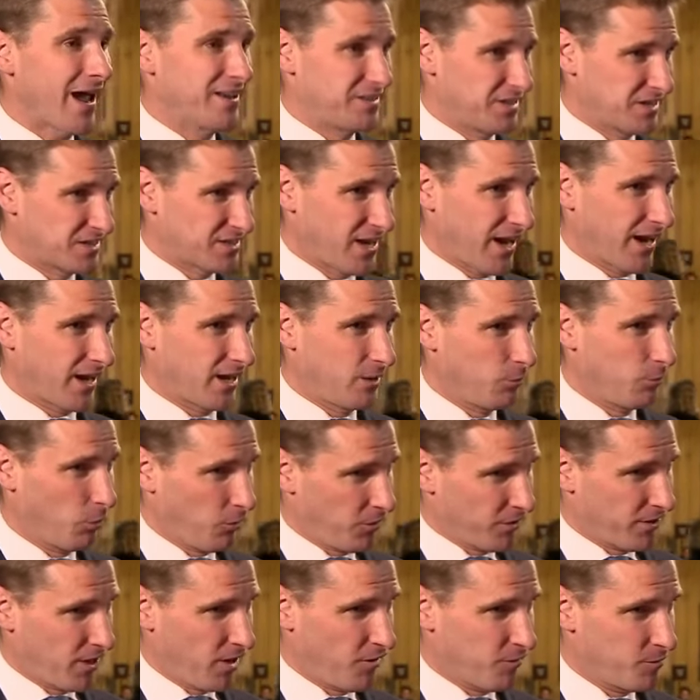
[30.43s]
is exactly
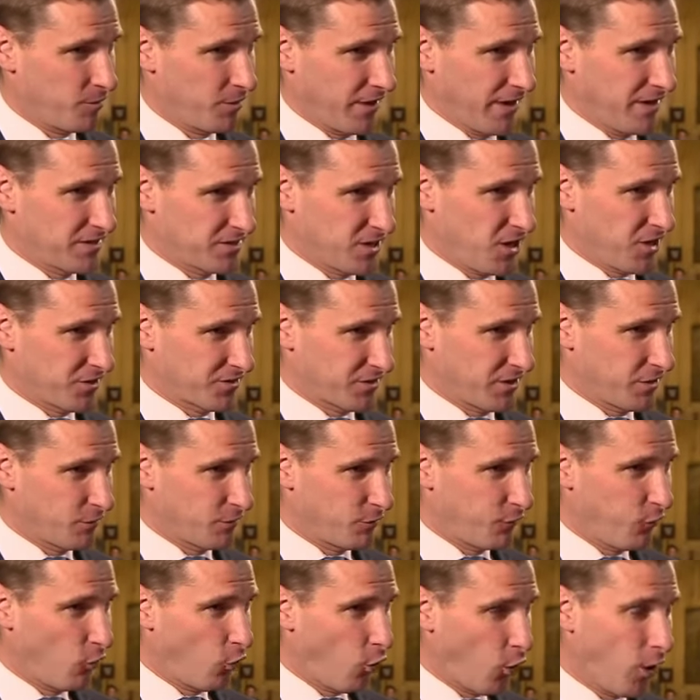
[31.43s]
what the government is
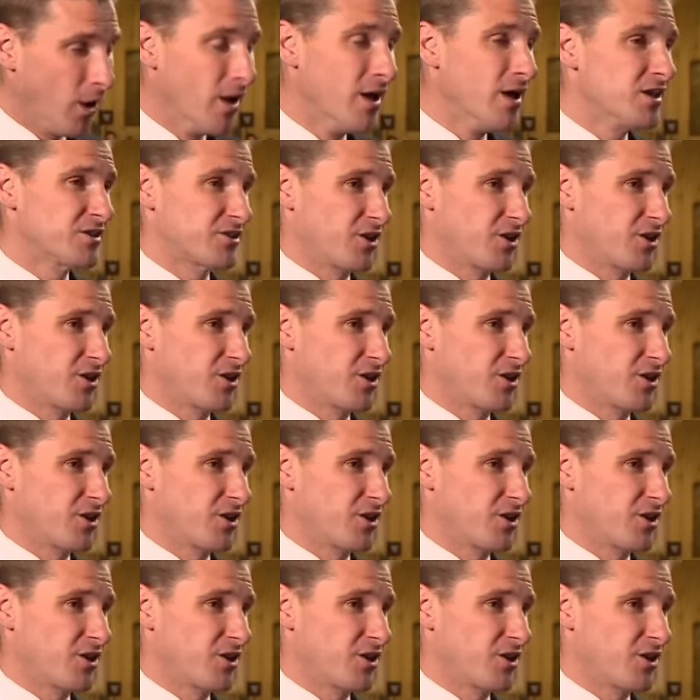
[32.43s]
asking for.